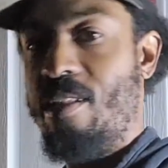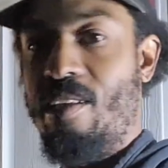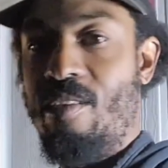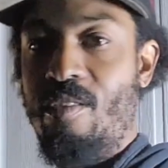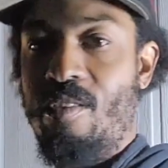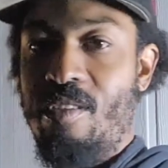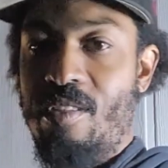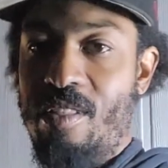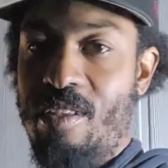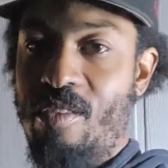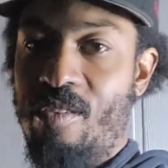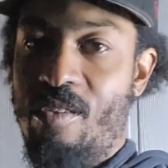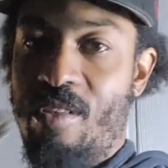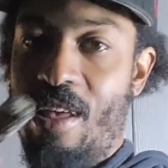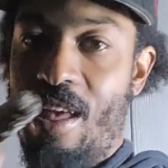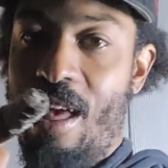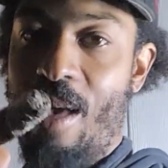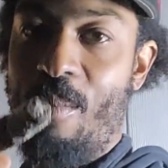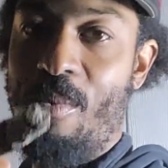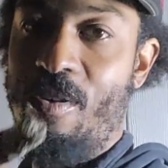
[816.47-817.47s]
these are
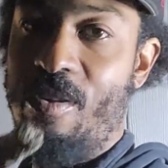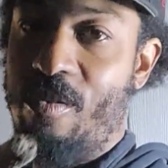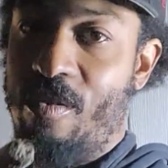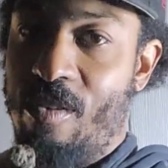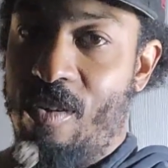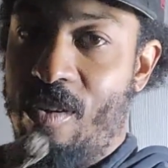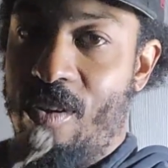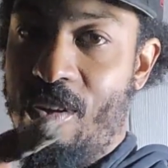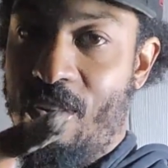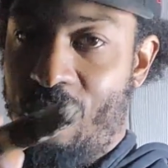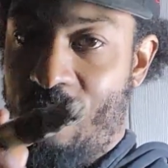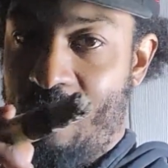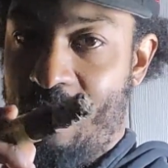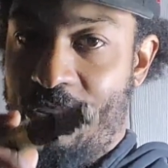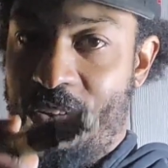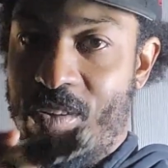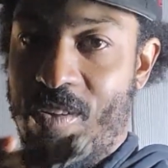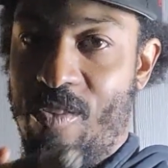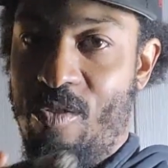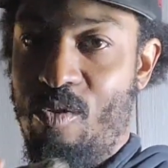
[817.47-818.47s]
the habits of
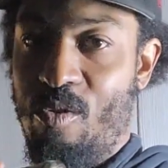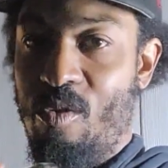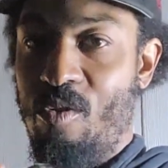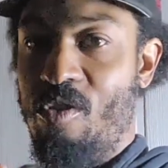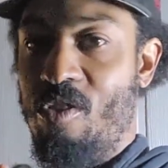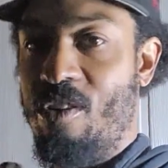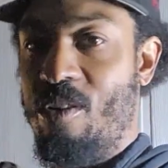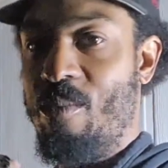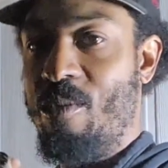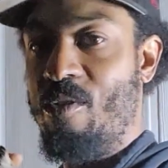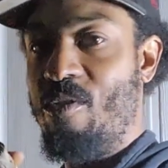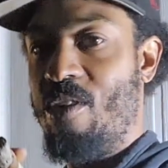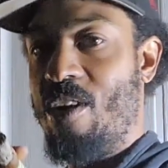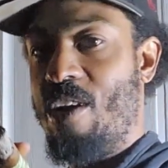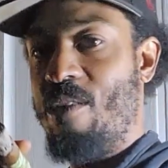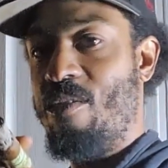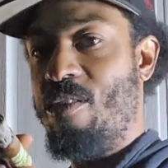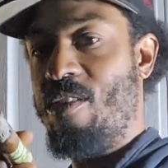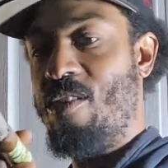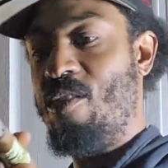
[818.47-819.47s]
a true gentleman
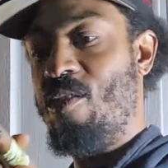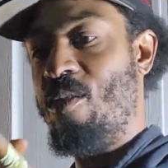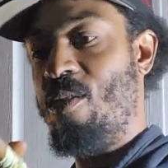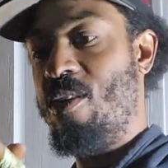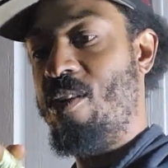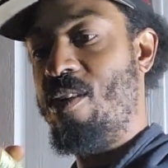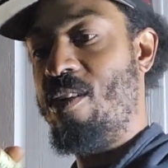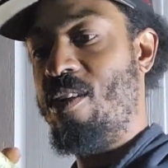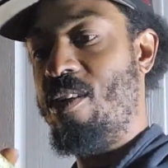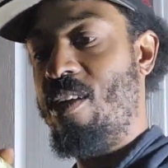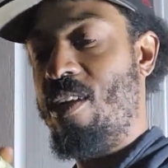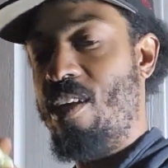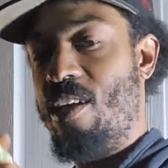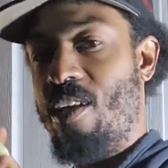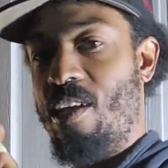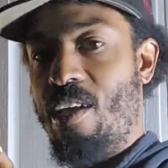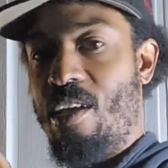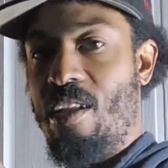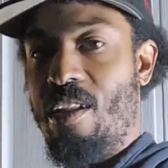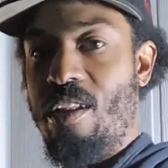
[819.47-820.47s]
driver: enjoying
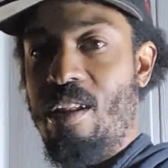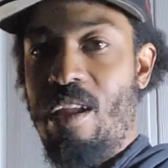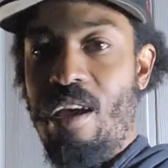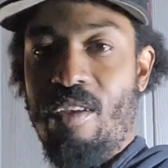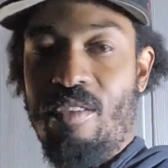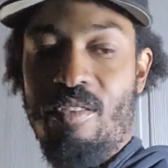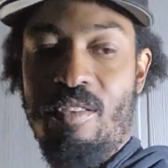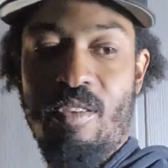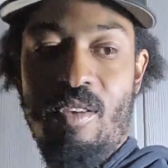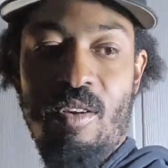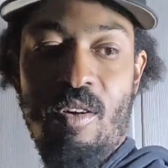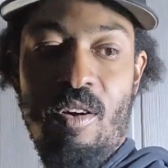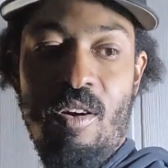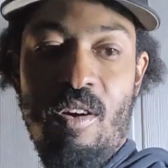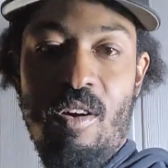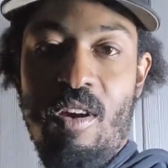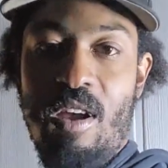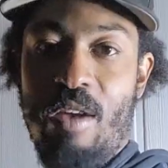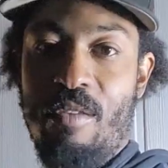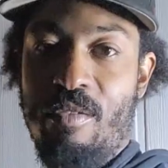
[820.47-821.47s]
a nice
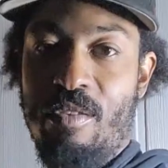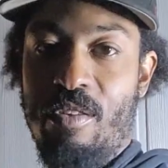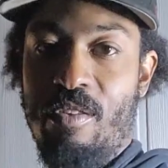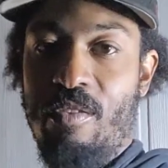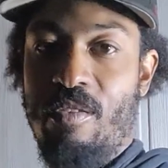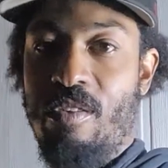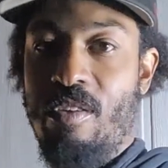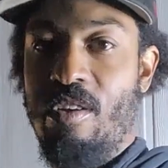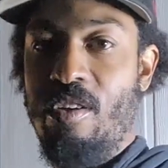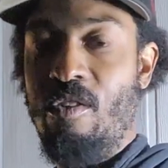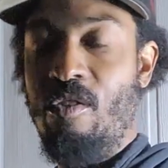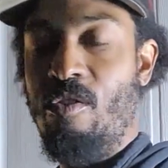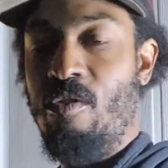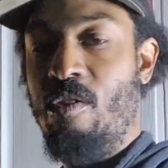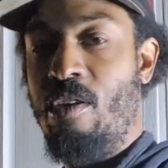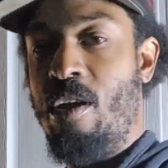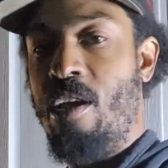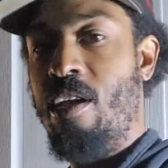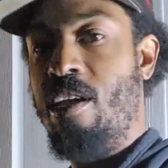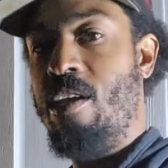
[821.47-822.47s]
cigar, having a good
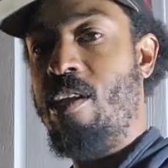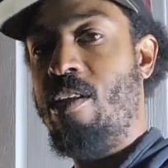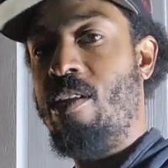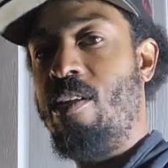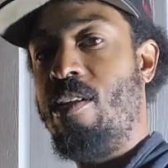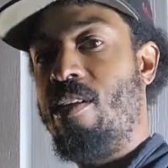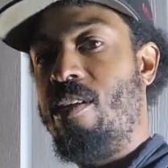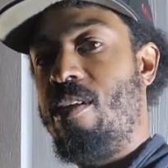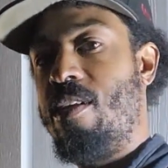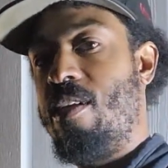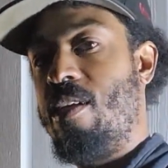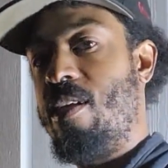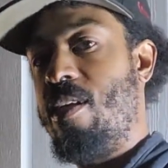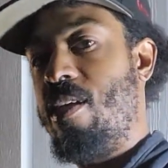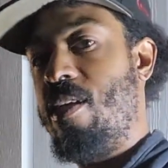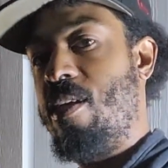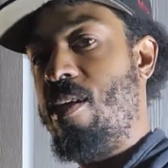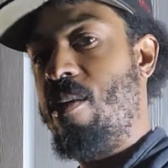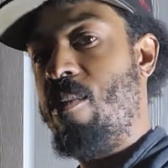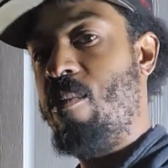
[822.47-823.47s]
drink, and
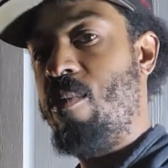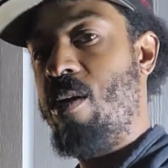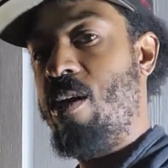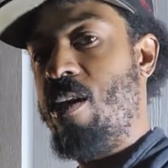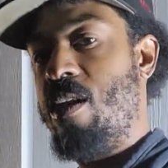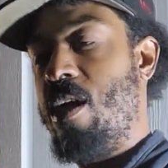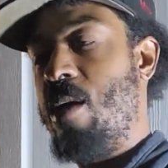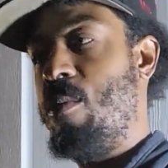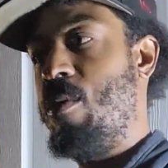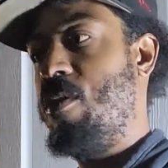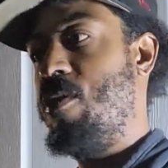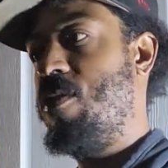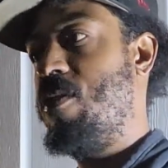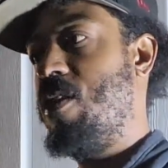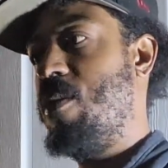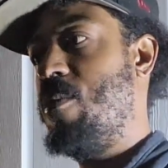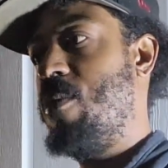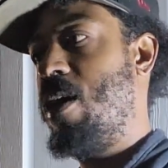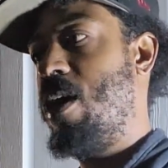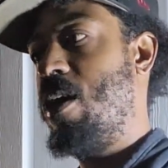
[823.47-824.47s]
being able to
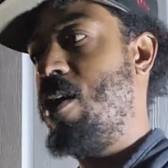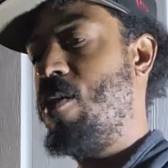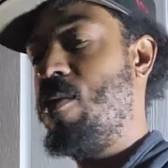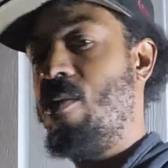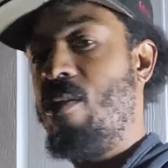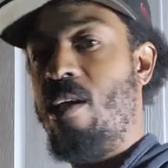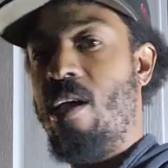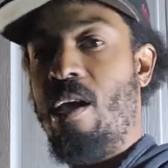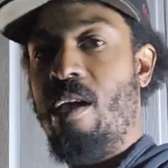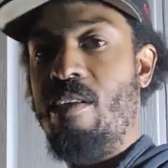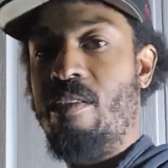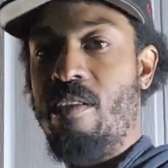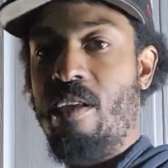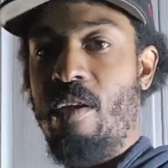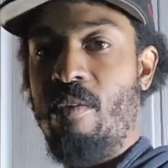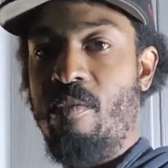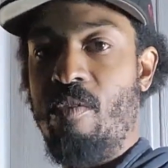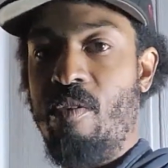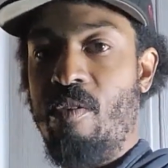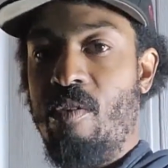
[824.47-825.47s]
sit back and relax
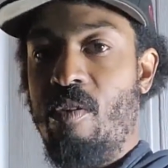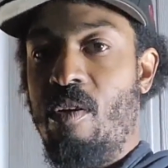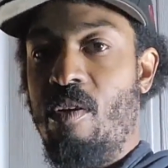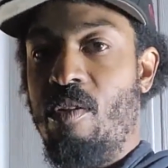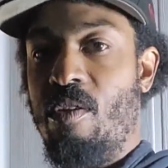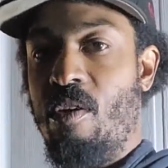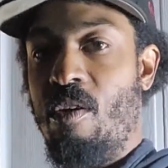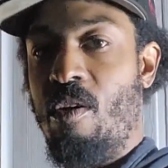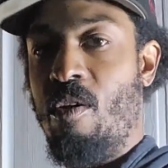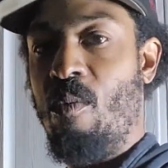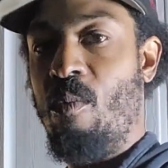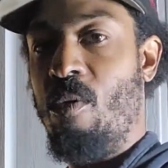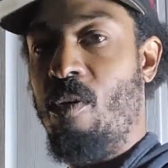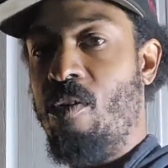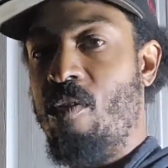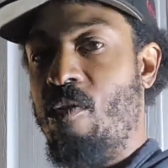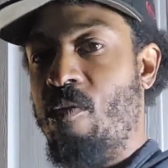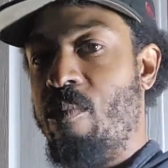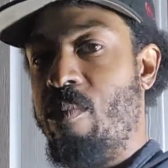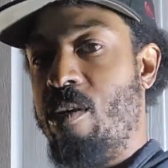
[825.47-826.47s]
after all the hard work
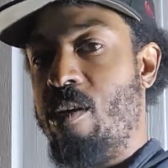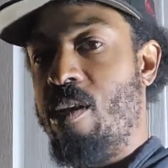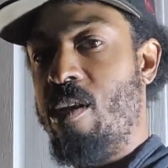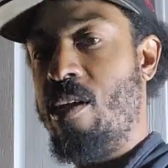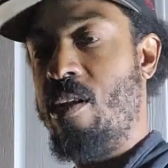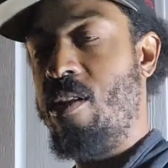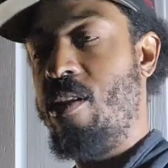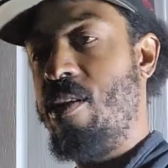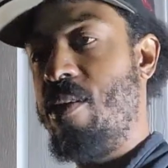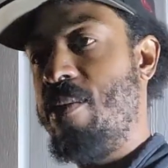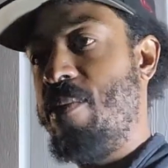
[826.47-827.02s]
you've put in.